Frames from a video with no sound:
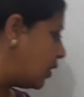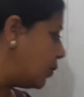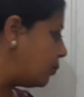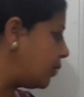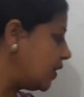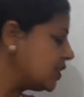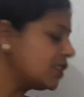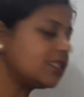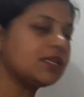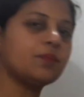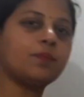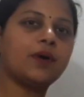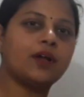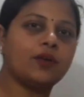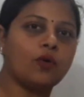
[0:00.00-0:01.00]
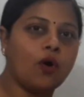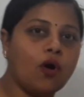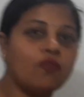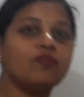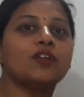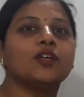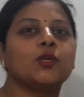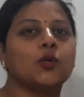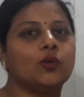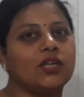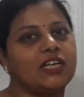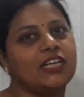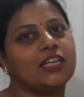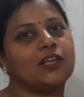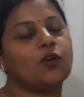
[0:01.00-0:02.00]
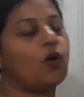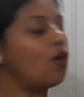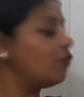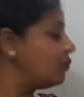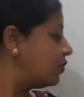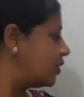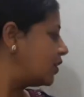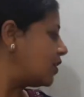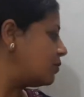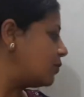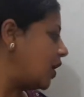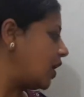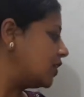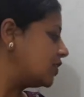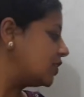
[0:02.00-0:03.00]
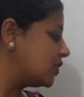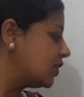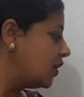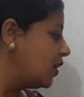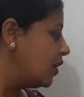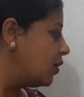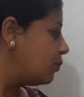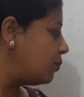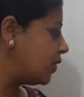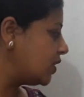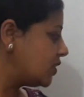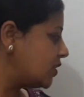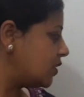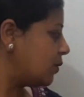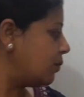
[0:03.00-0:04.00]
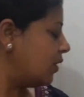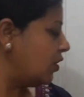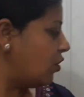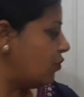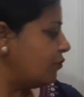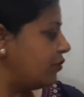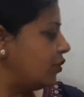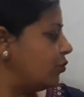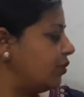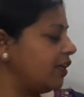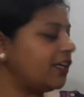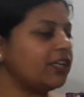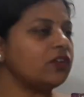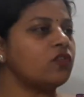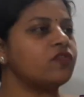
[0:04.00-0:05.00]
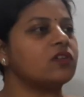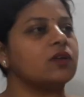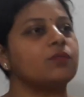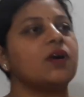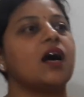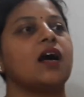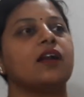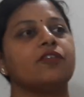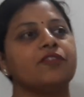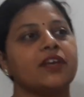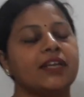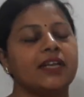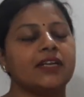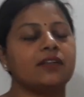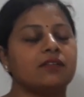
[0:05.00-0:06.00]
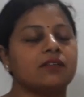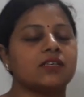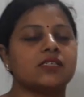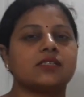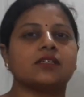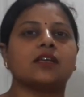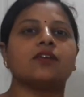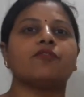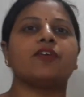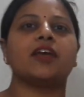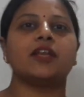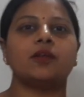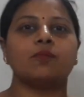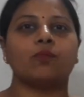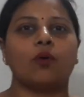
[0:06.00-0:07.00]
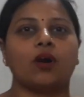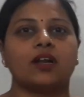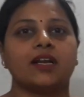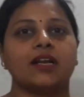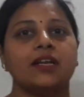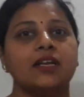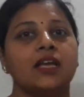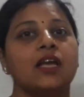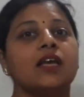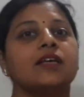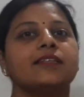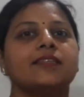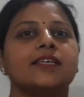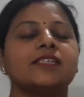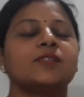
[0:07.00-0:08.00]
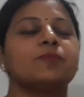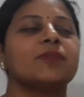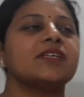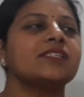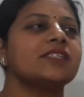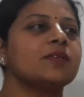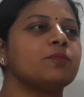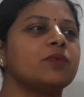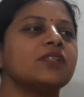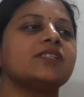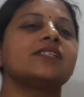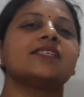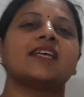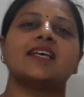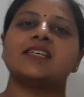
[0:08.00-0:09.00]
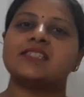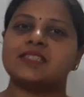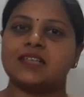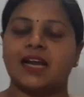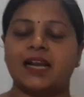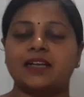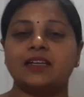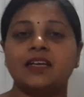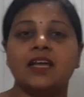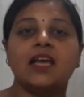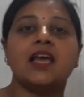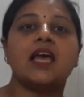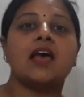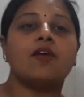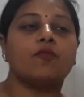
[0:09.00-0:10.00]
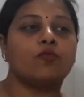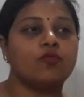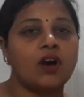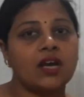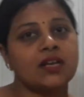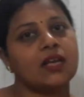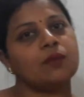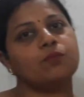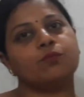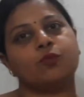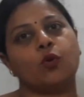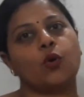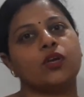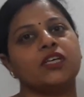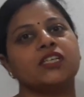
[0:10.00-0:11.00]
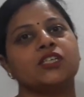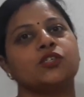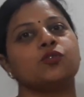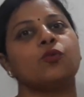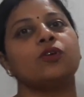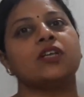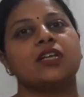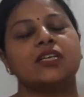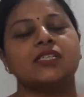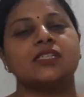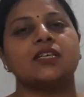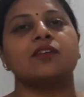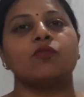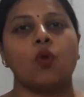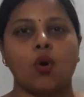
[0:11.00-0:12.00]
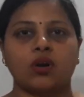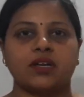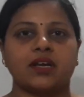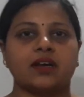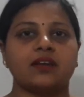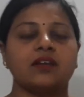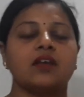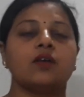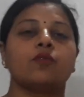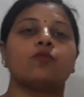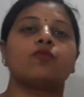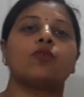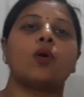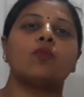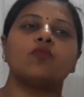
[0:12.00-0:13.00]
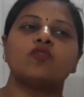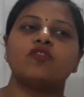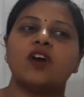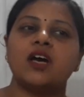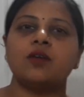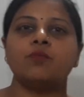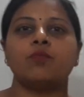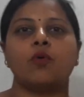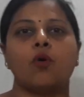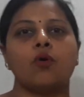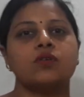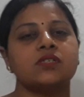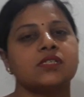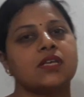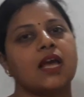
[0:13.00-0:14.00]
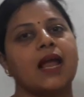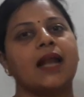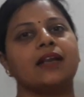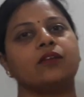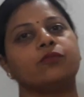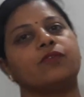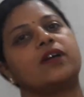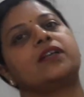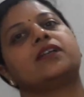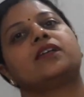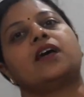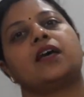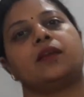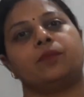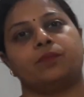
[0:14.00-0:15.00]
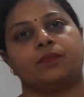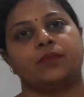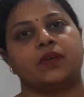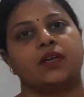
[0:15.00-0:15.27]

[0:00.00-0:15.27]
Principle of unity of command. Principle of unity of command, very interesting, very important. This principle says that one employee should receive order from one boss at one time.